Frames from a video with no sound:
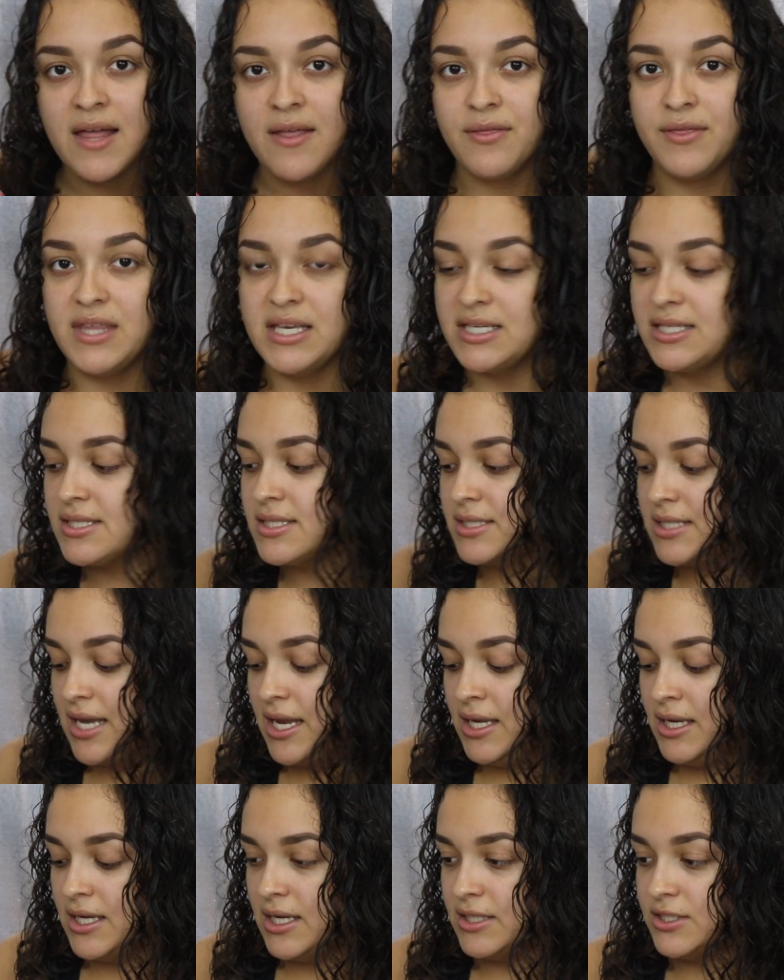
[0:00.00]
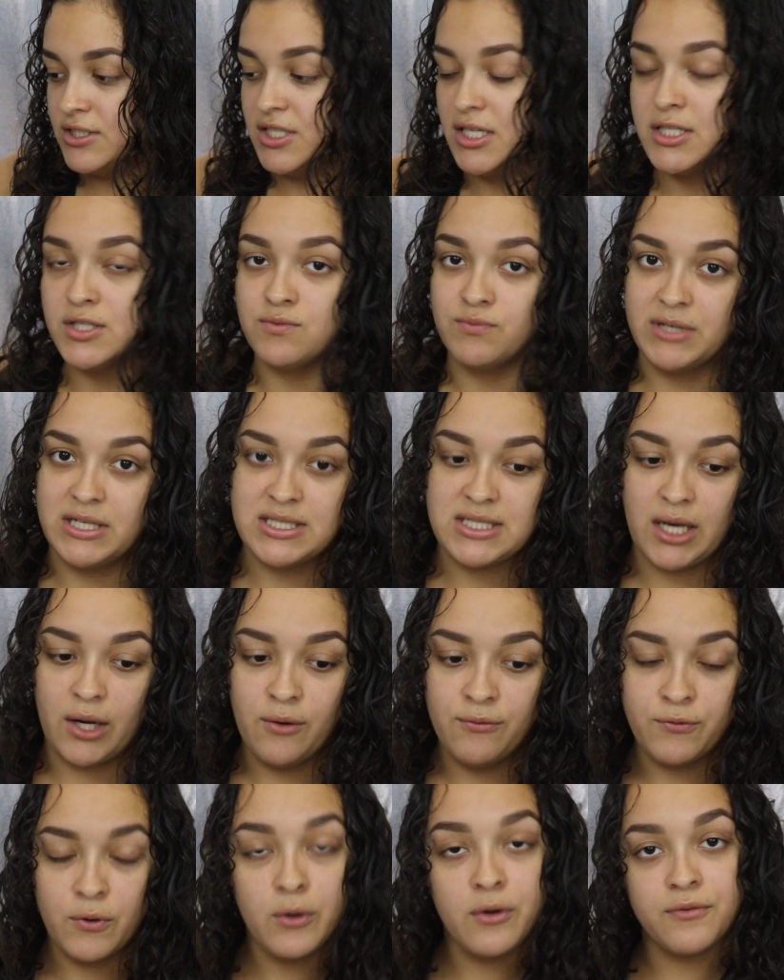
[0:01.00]
This set does retail
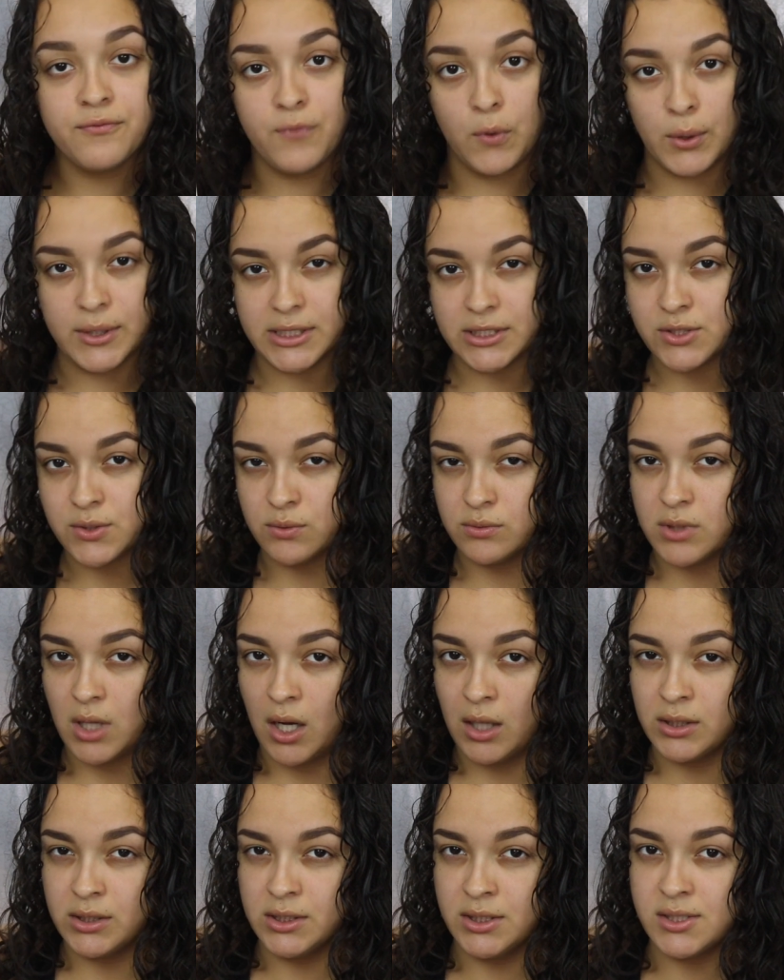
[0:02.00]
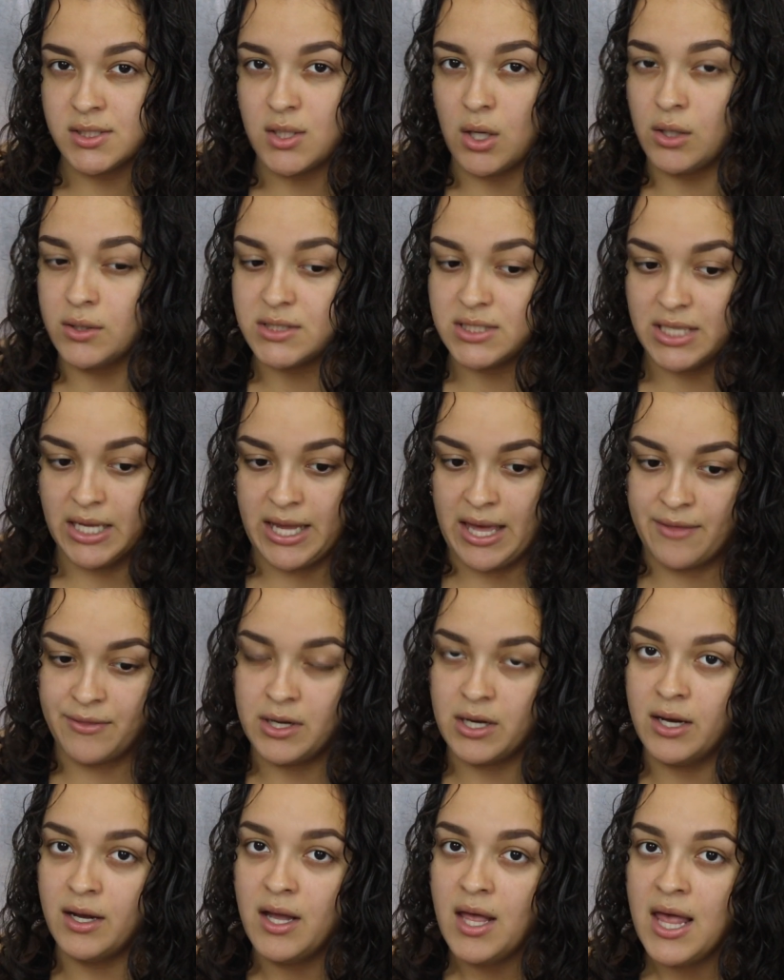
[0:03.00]
for $42
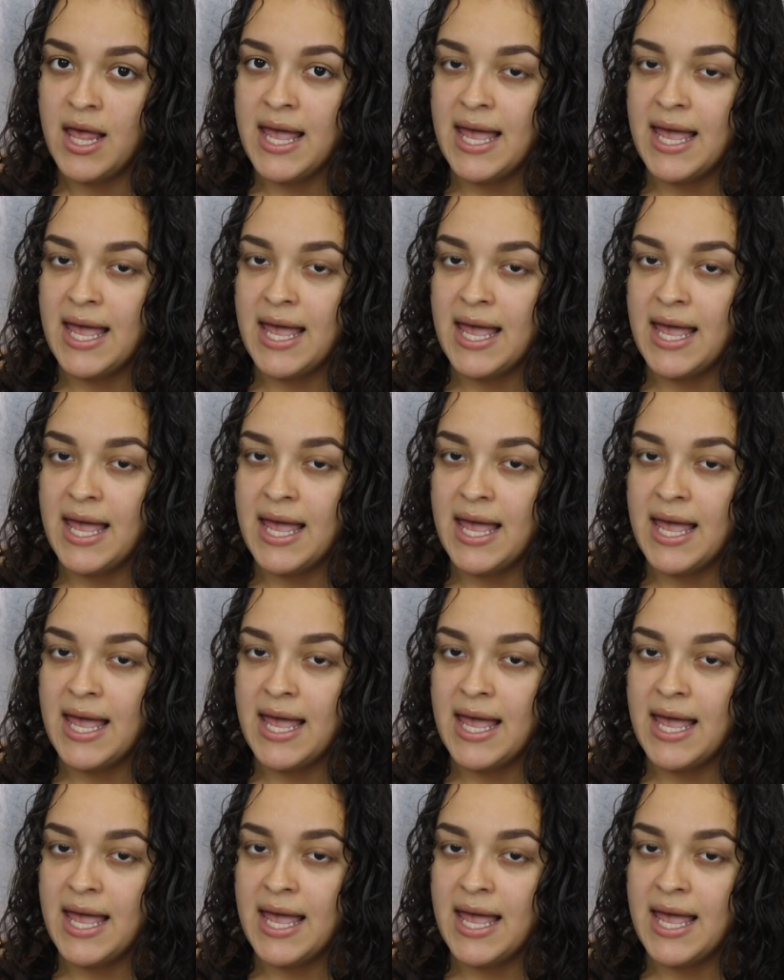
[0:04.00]
altogether,